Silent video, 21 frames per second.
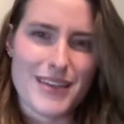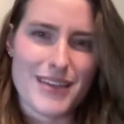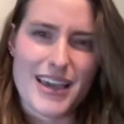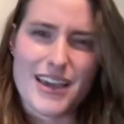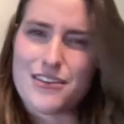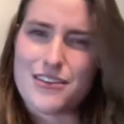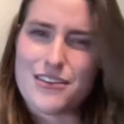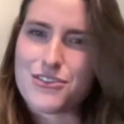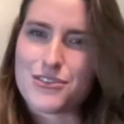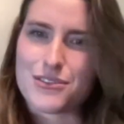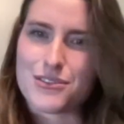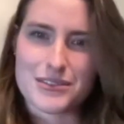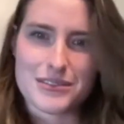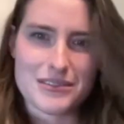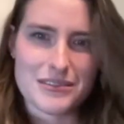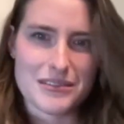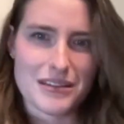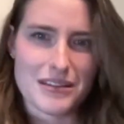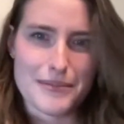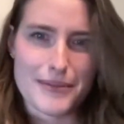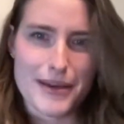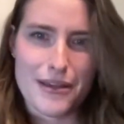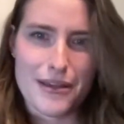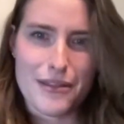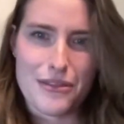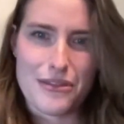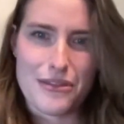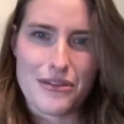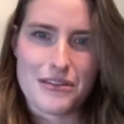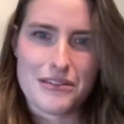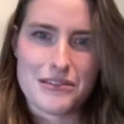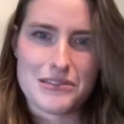anxious about
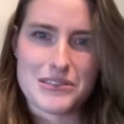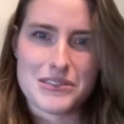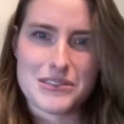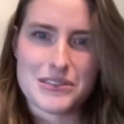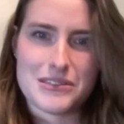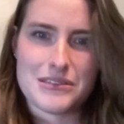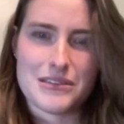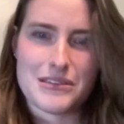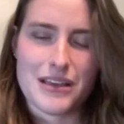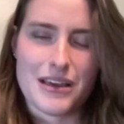things.